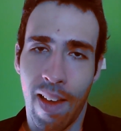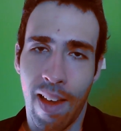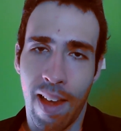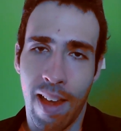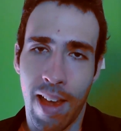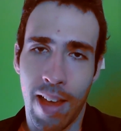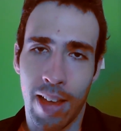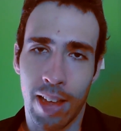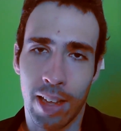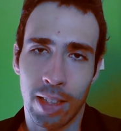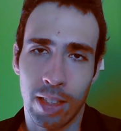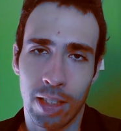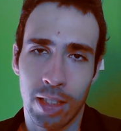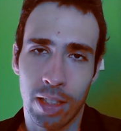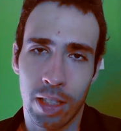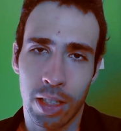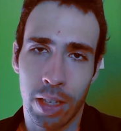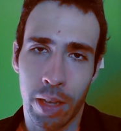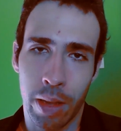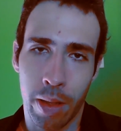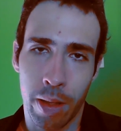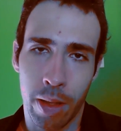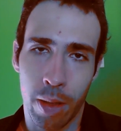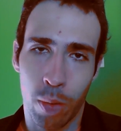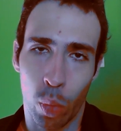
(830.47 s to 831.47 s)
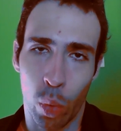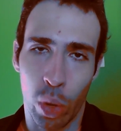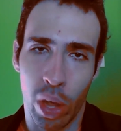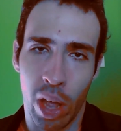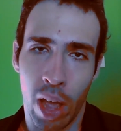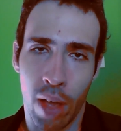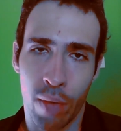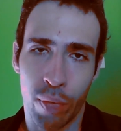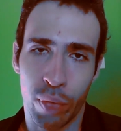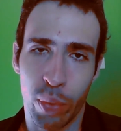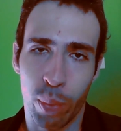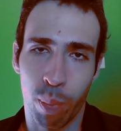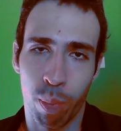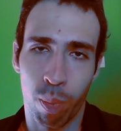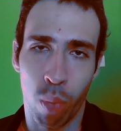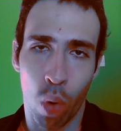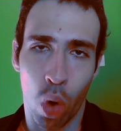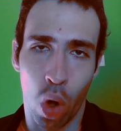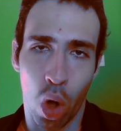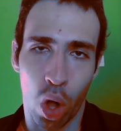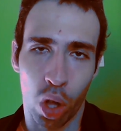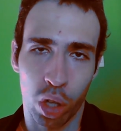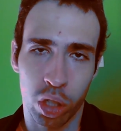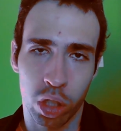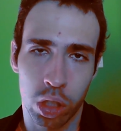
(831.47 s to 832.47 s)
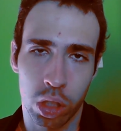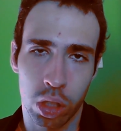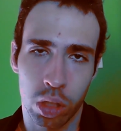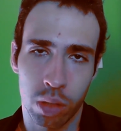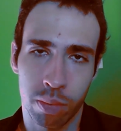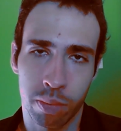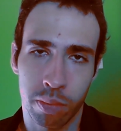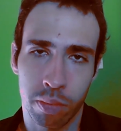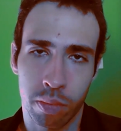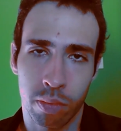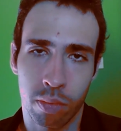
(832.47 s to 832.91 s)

And we have the boss,